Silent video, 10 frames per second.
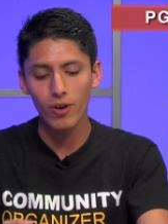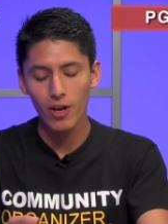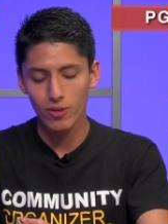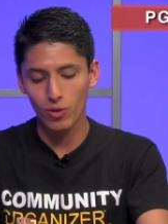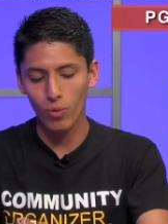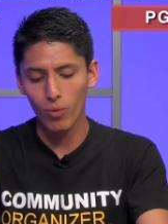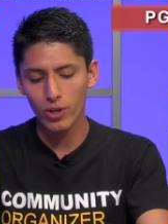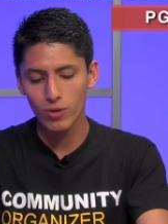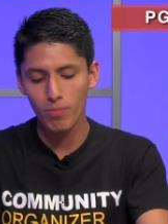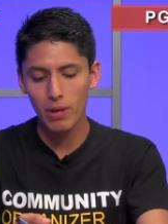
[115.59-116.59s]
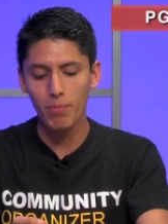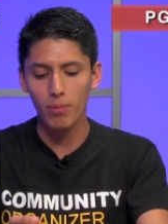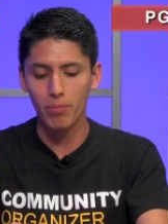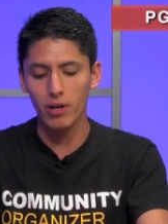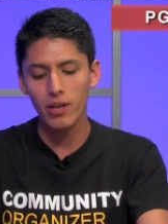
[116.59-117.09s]
So what should people
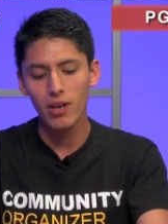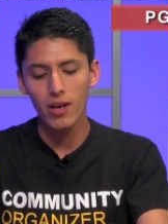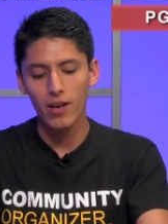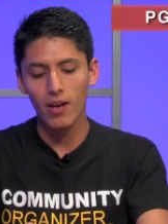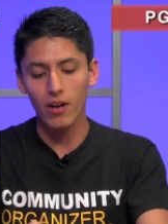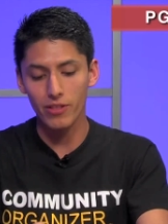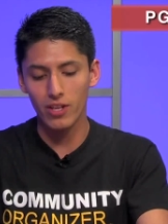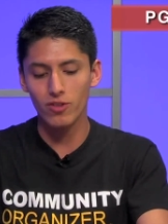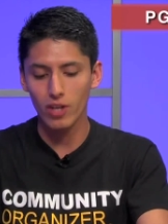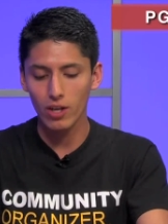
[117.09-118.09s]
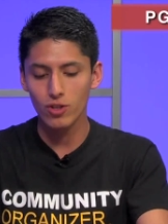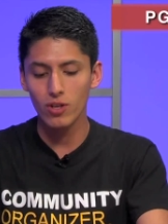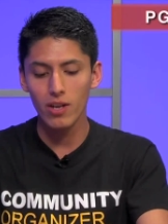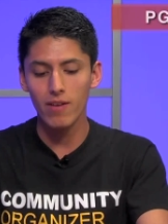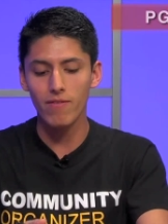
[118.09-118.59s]
put on this section
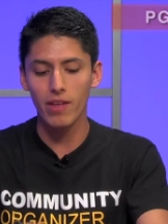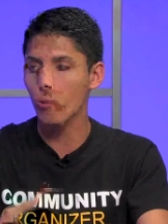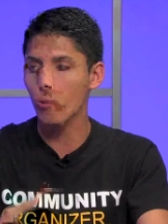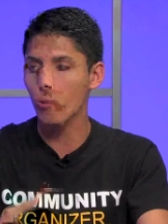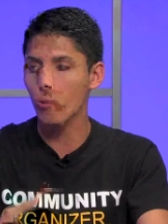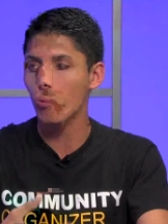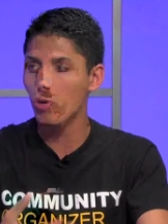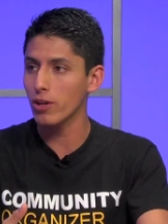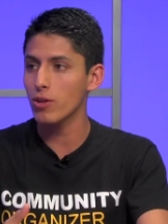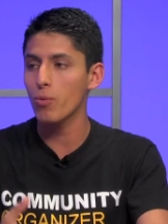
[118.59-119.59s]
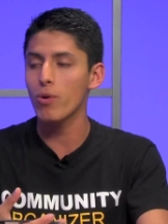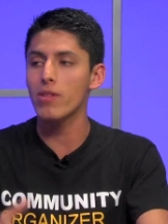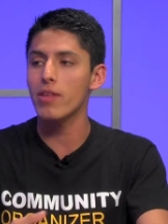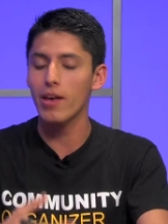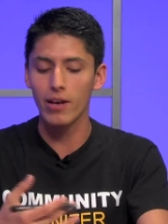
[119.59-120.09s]
if they ever worked with
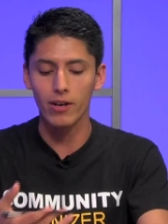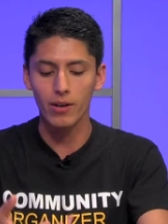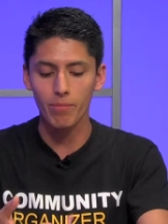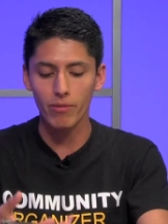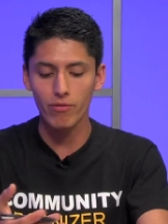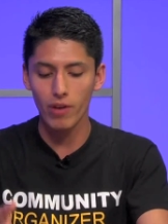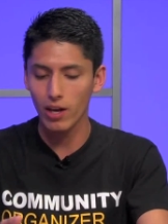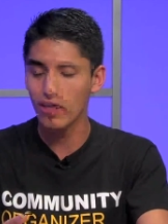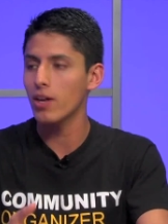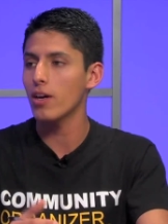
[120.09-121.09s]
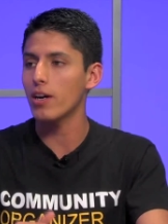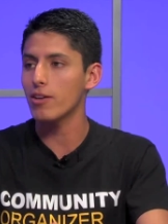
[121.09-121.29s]
a uh, fake uh,